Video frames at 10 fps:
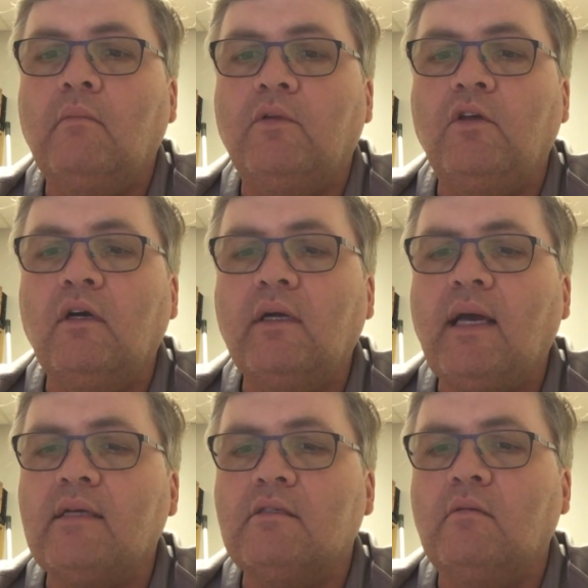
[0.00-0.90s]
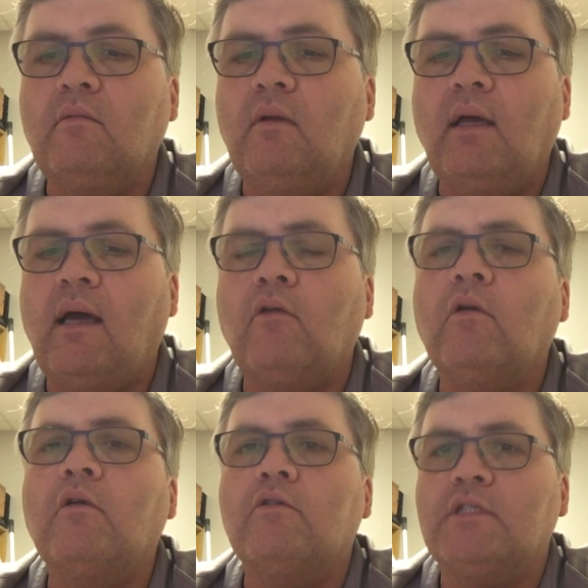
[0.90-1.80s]
But the young guy said, I
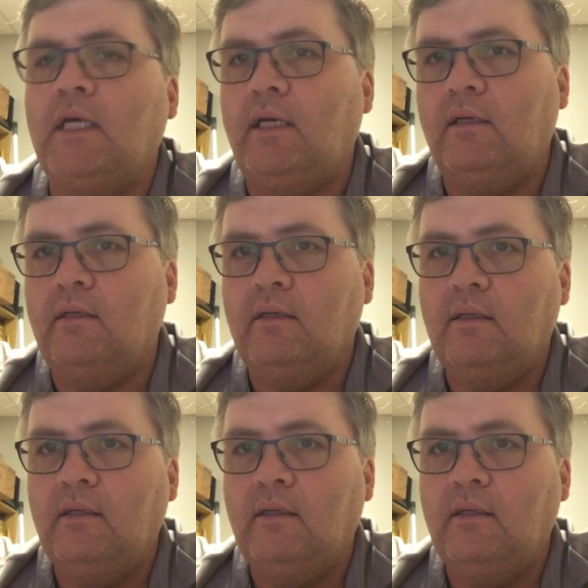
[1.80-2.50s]
don't understand.